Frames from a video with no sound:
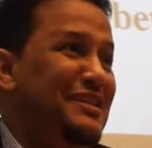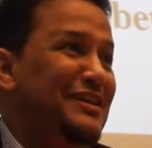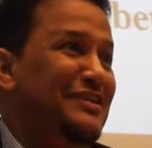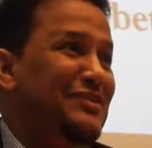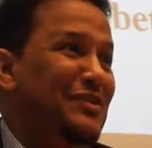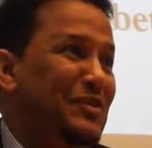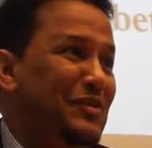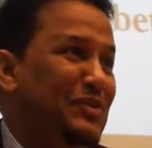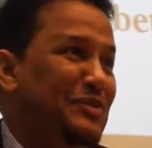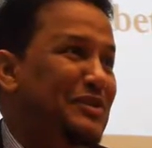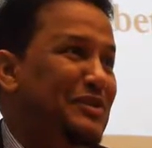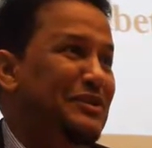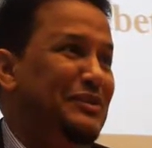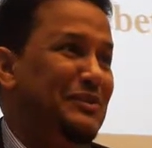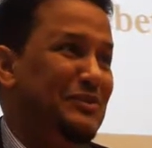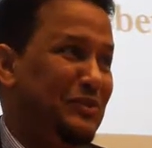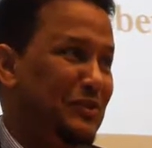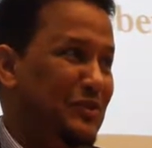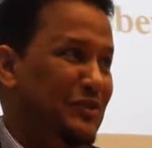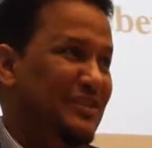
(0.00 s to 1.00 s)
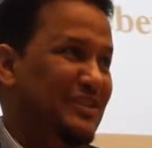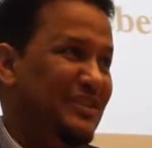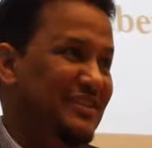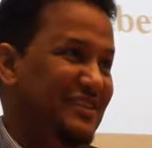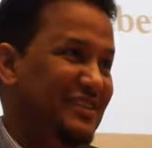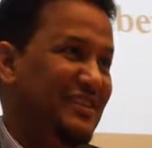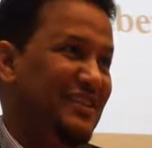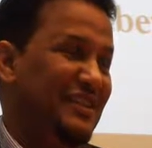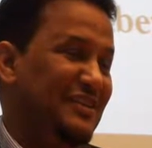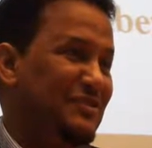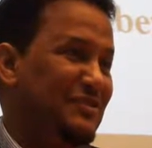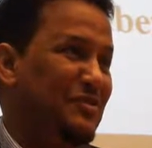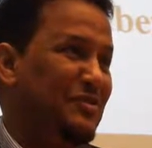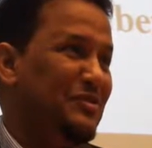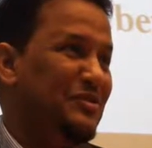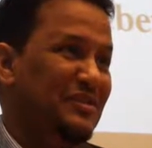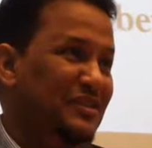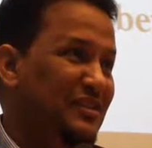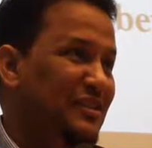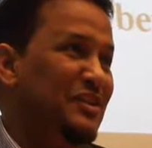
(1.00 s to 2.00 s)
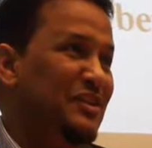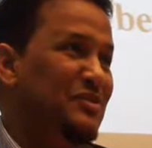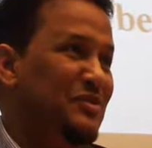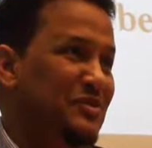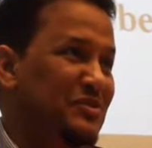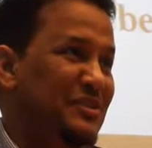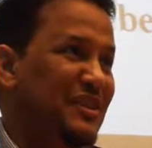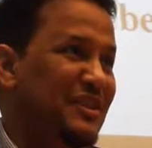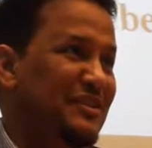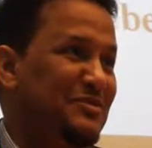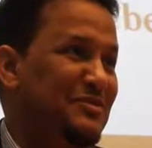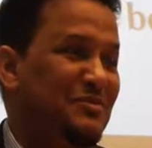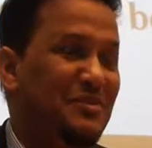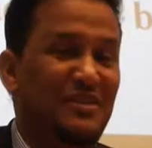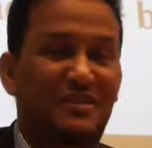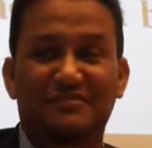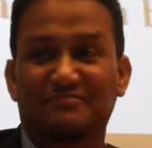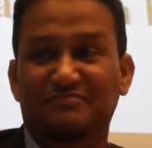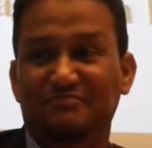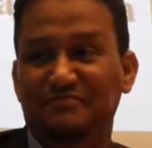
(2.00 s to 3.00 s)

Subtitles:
that authority or contradict that authority? They don't, actually.